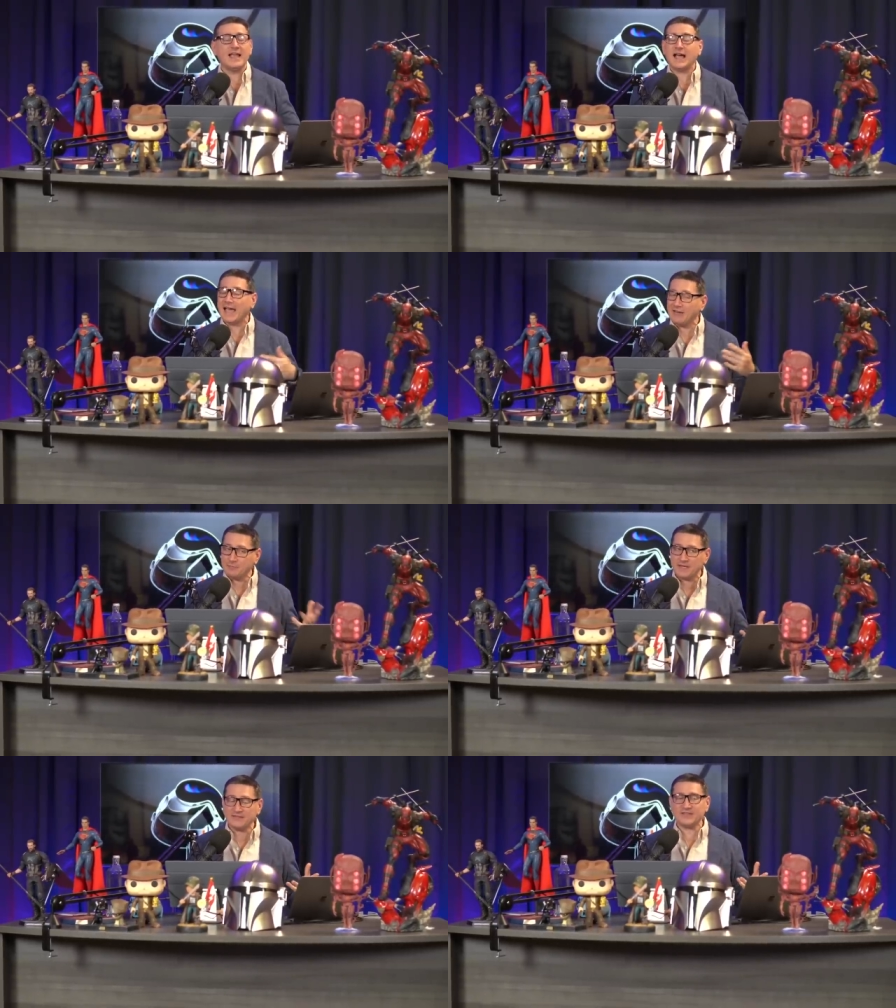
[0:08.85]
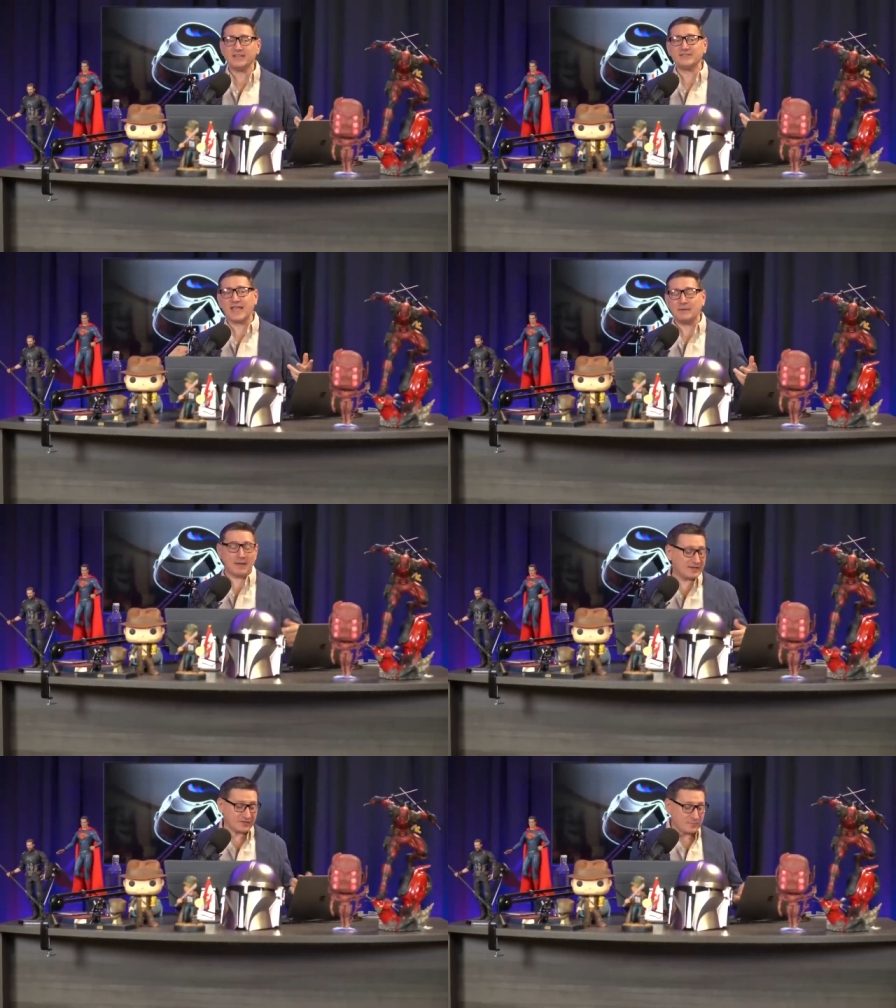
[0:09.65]
I have PCs and
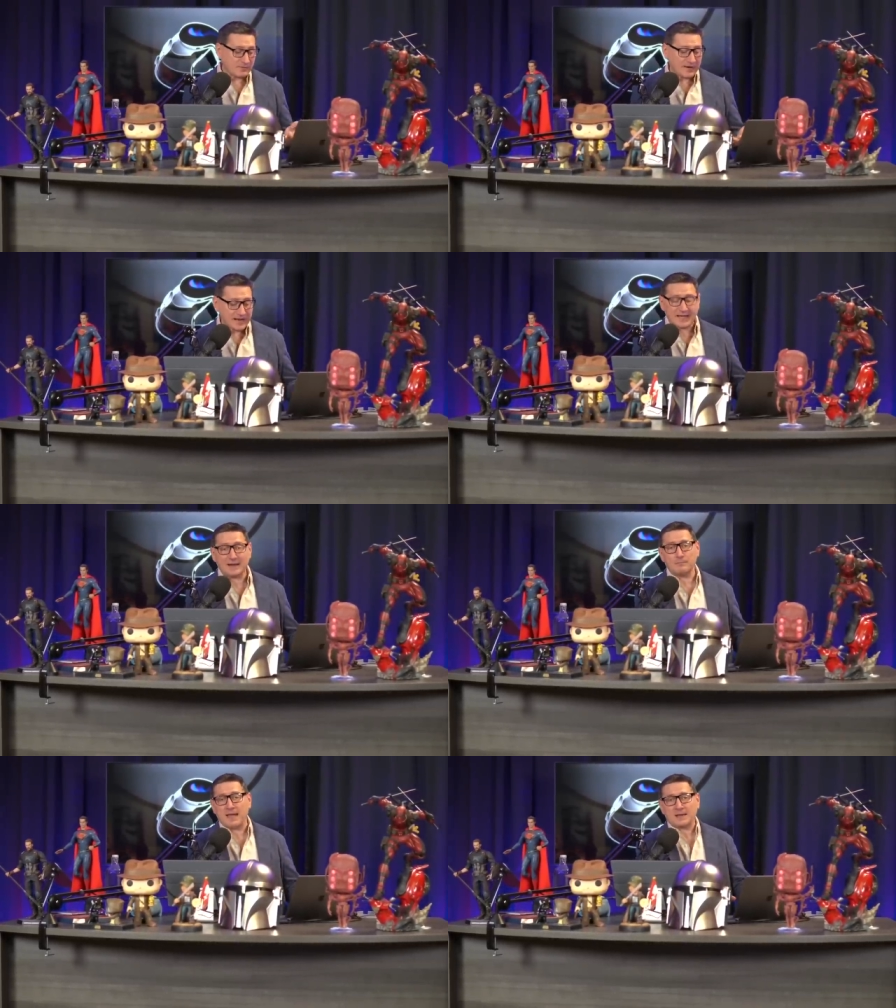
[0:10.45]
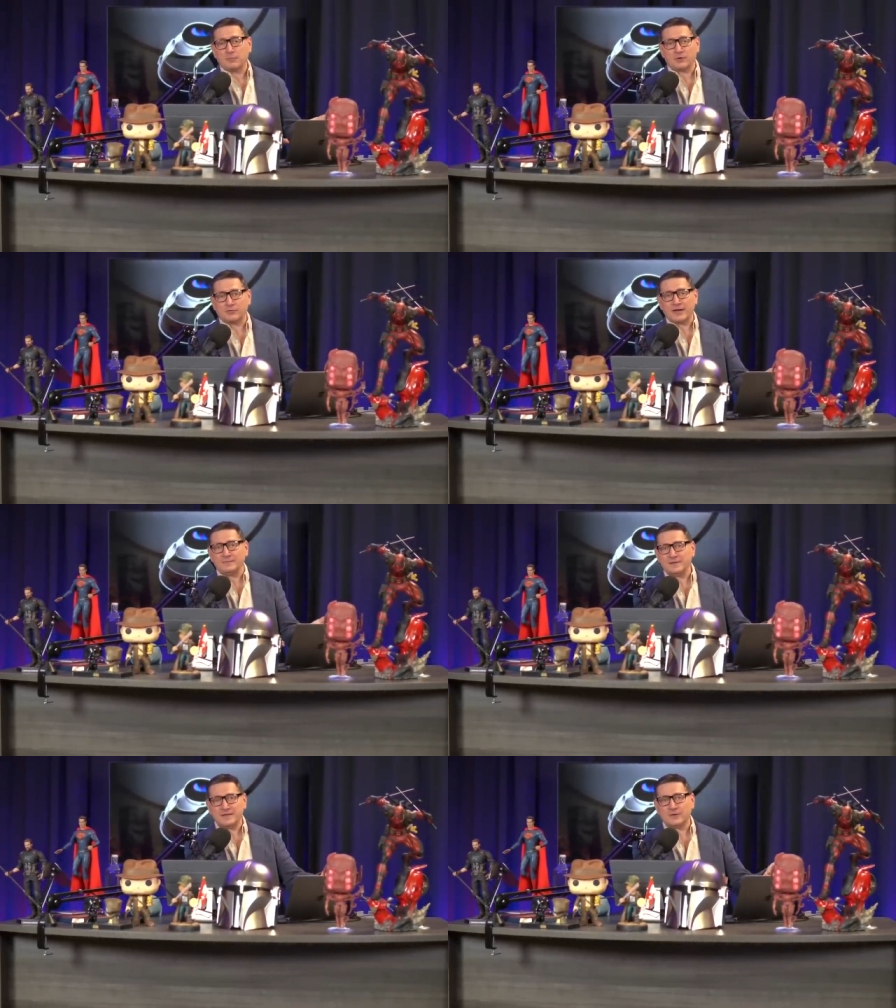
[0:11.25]
Macs. As a matter of fact, I got a MacBook right
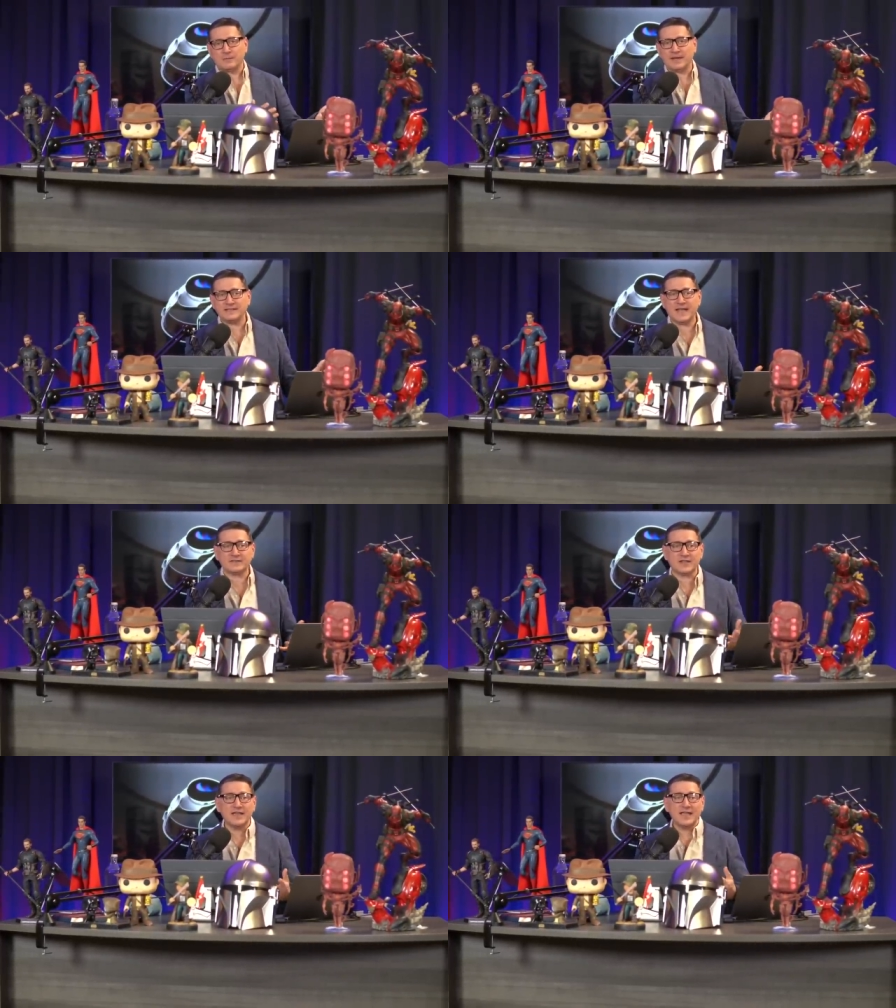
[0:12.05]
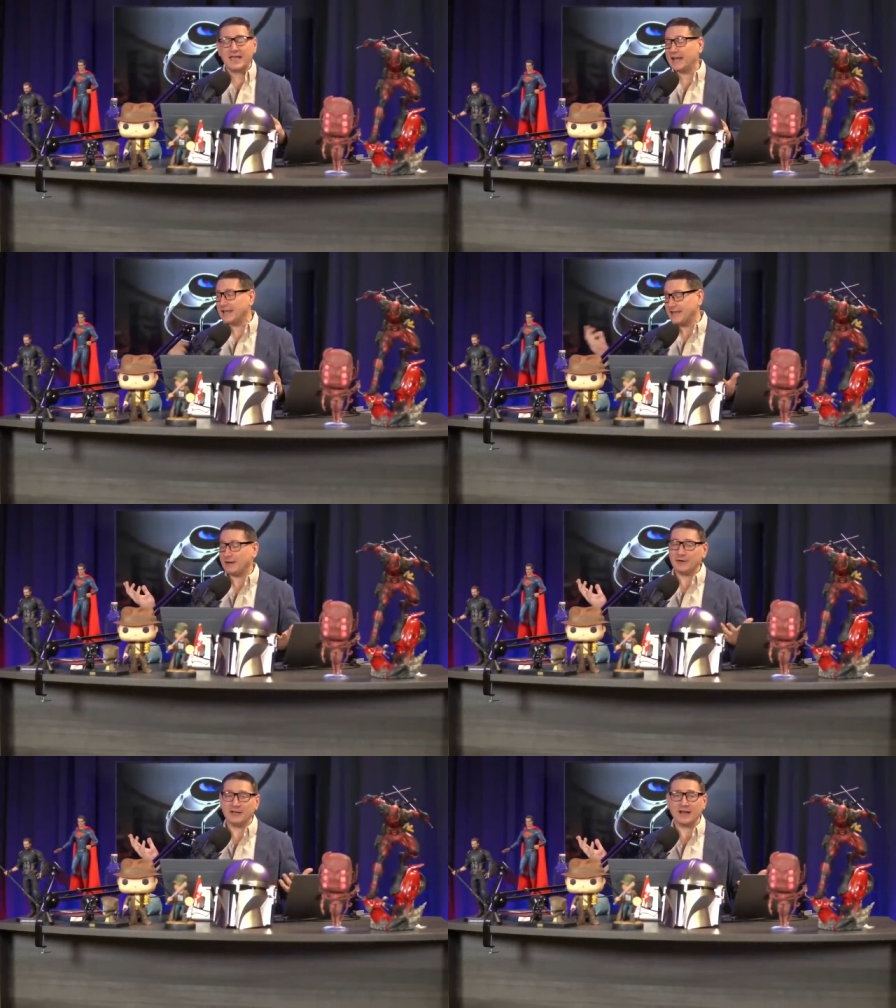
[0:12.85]
here on my desk, and I
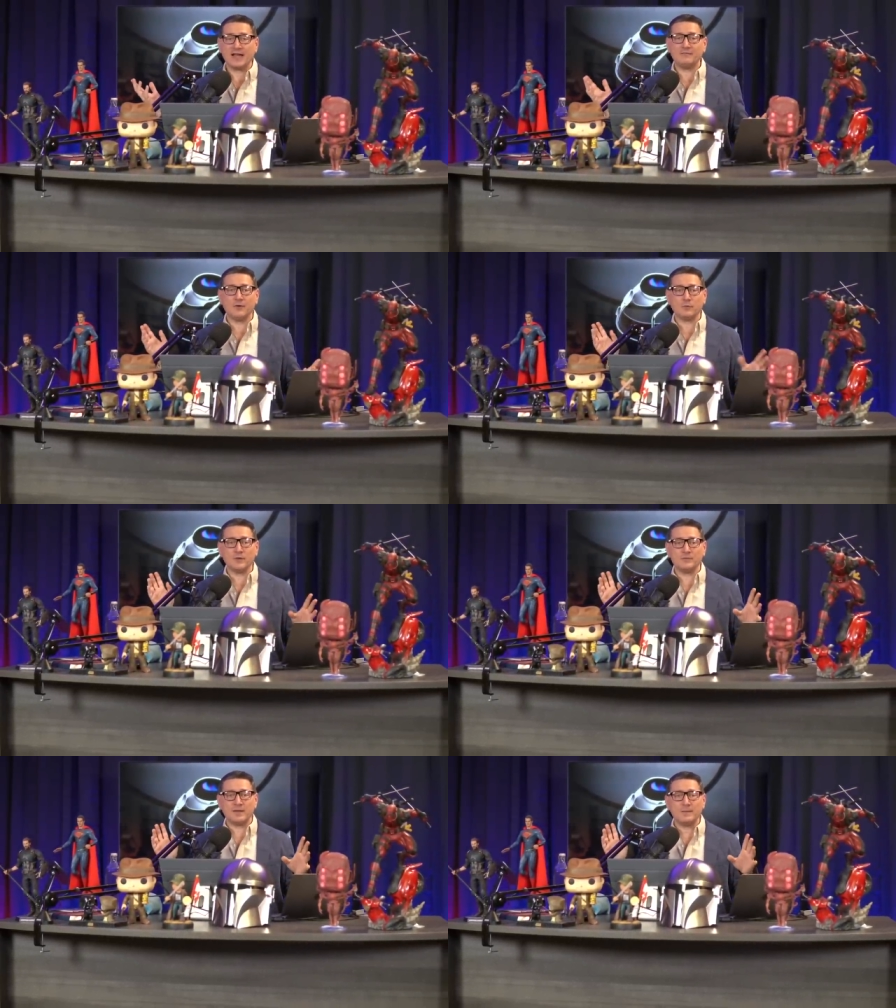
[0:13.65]
carry an iPhone with me.